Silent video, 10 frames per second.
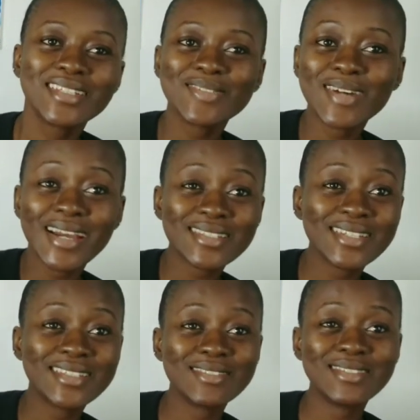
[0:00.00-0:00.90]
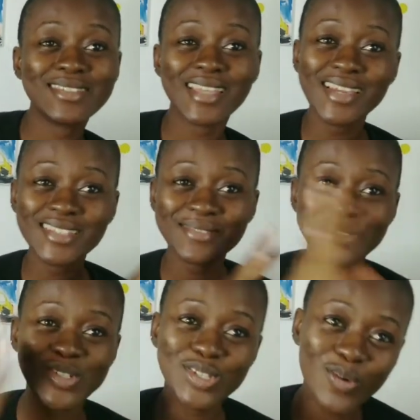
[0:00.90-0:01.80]
So guys, in today's
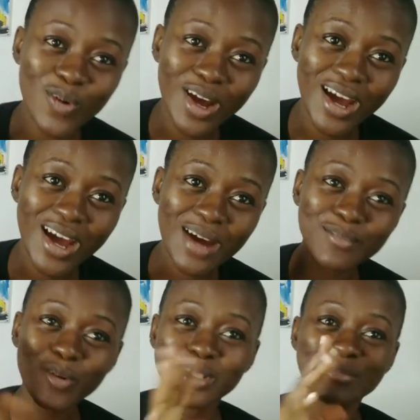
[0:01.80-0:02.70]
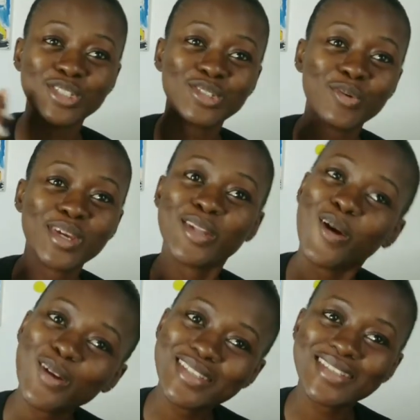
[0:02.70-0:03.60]
video I'm going to be showing
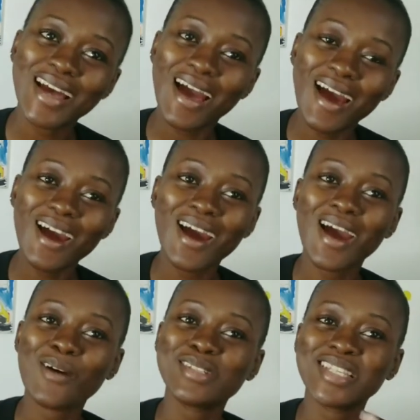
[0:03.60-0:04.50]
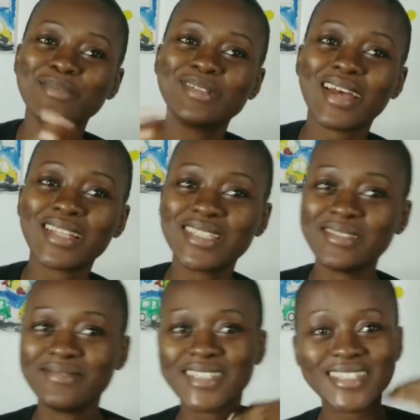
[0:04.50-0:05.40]
us how I was able to
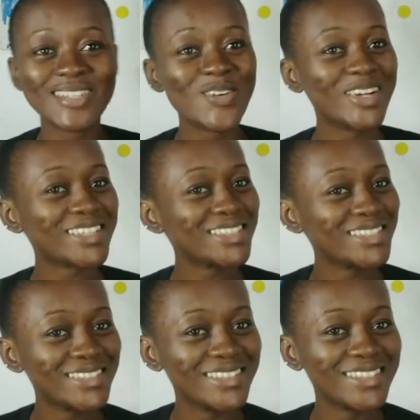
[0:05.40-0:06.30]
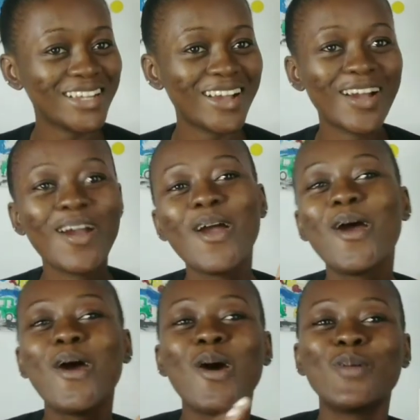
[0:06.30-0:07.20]
achieve this look
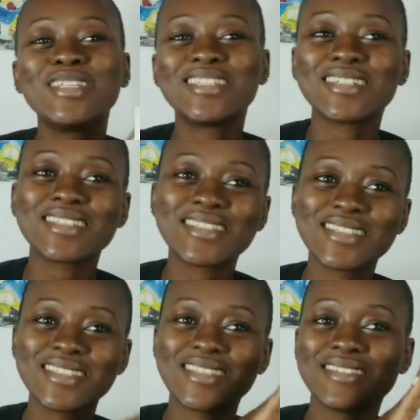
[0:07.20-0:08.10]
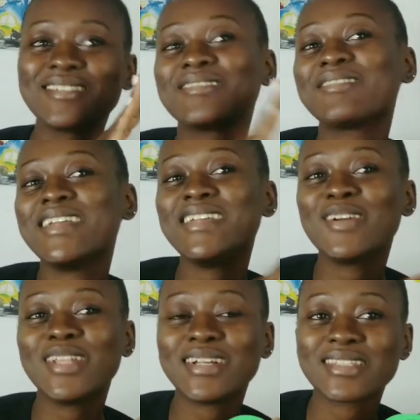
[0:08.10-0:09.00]
with just
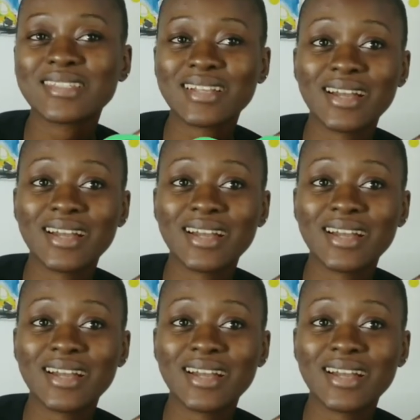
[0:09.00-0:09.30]
$3,